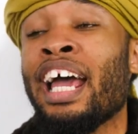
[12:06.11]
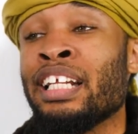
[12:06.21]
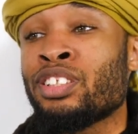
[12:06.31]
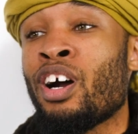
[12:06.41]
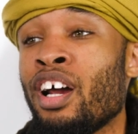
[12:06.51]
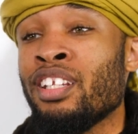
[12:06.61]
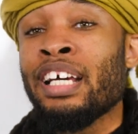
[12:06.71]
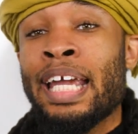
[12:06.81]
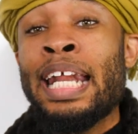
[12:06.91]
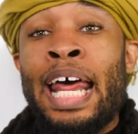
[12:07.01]
and start
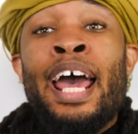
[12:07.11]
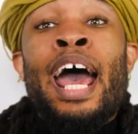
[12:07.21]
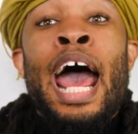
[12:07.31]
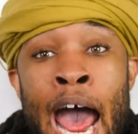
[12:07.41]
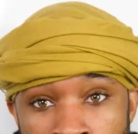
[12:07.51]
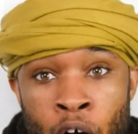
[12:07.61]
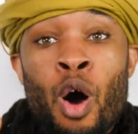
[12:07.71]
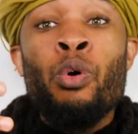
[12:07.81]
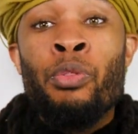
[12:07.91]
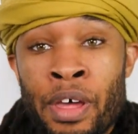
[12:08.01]
looking at
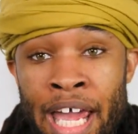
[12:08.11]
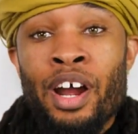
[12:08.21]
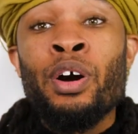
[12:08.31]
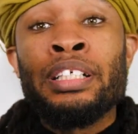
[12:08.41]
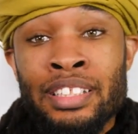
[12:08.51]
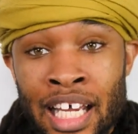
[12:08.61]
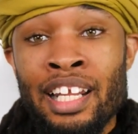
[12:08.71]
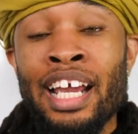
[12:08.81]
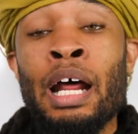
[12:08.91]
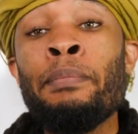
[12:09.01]
how they are
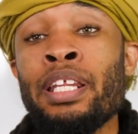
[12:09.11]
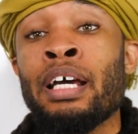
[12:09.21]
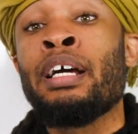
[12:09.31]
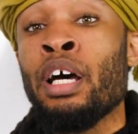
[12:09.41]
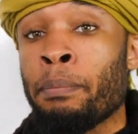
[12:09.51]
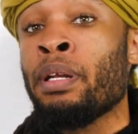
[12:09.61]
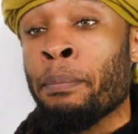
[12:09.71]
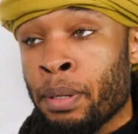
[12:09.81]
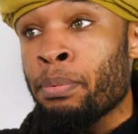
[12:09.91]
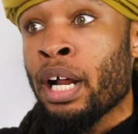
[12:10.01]
selling. And I mean
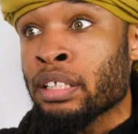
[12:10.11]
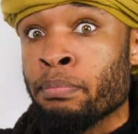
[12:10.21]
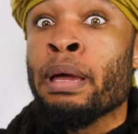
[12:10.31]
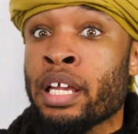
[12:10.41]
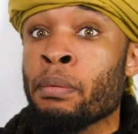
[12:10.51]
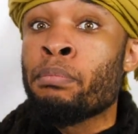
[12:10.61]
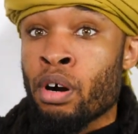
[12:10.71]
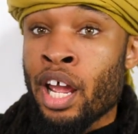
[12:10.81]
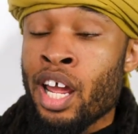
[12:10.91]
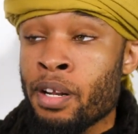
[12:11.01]
the people that's making
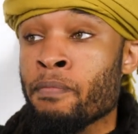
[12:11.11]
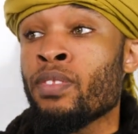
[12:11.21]
bread,